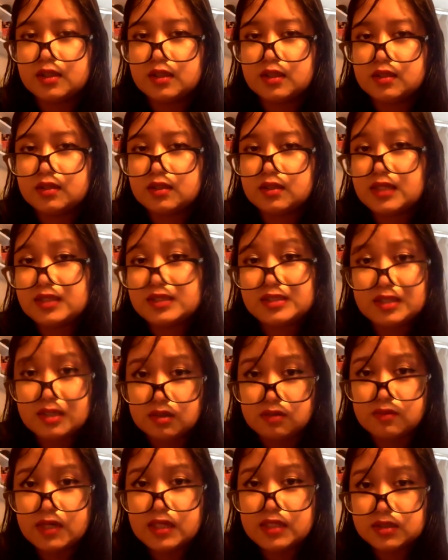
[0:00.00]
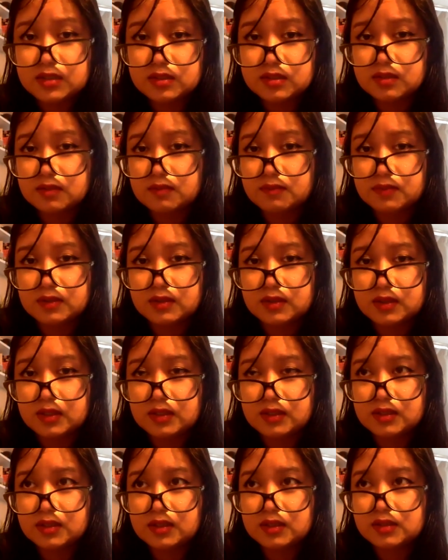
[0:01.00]
and that's it racism and,
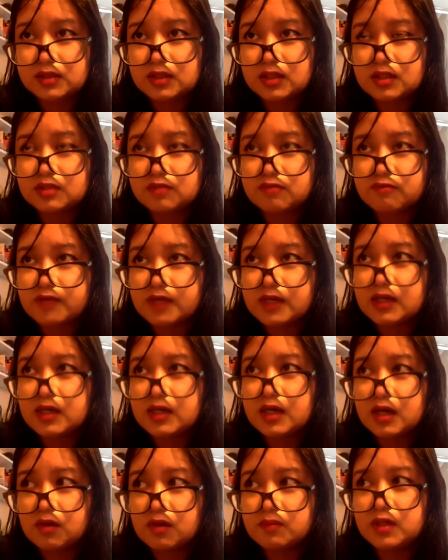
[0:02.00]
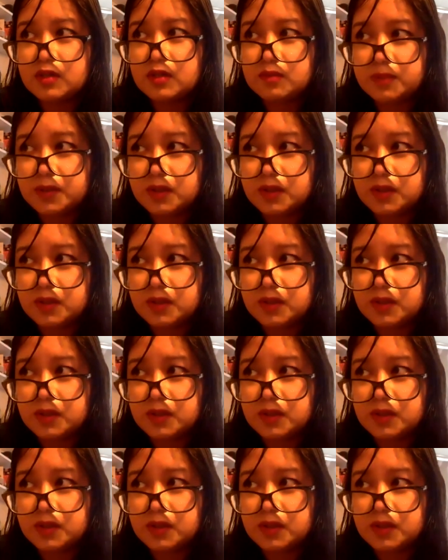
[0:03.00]
and it's it's funny how many